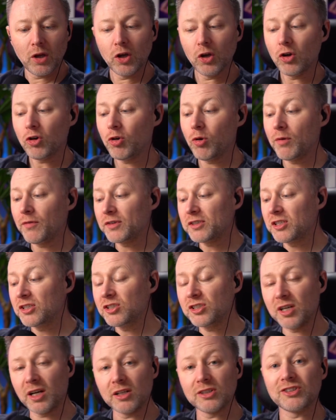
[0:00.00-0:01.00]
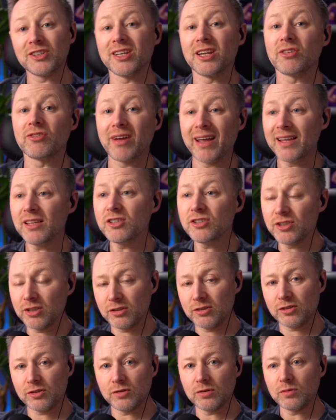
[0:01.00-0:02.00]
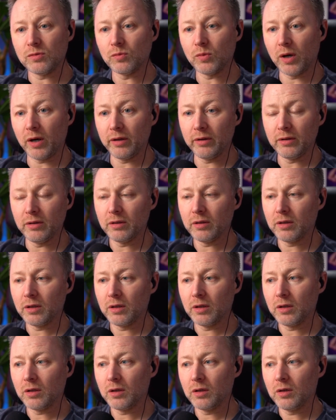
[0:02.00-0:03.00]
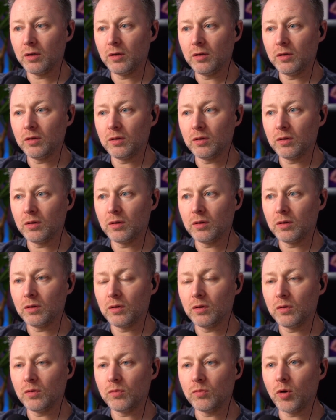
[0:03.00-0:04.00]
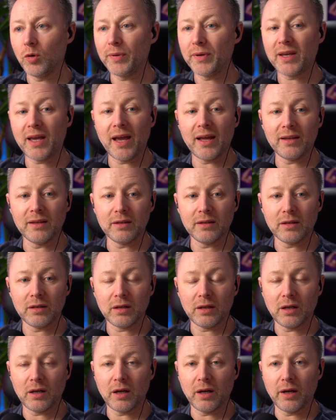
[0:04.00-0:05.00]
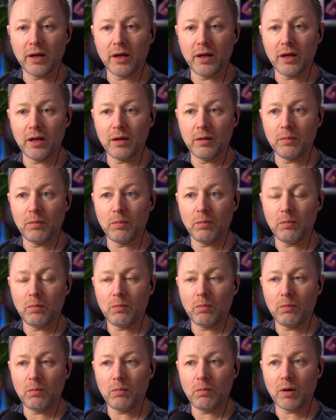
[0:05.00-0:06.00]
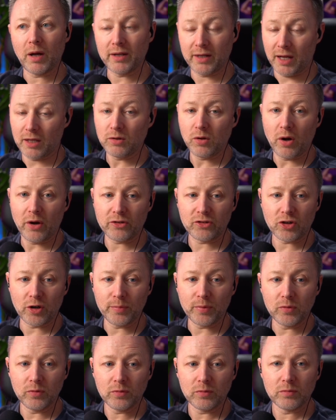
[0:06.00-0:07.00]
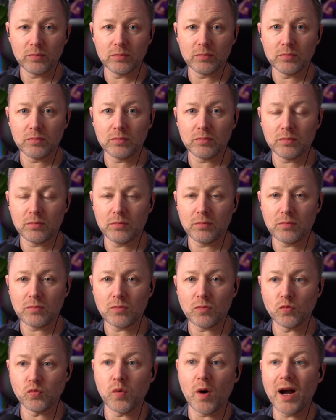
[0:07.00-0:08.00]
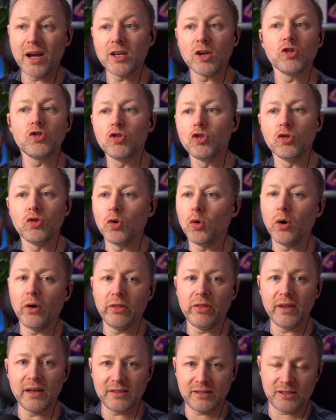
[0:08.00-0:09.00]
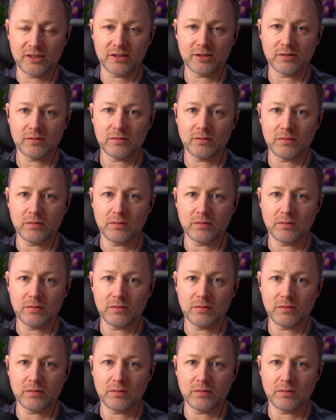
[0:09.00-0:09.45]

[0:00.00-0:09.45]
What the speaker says: Whoever's in charge of the Rangers one will be getting into a lot of trouble. Why are you not on this?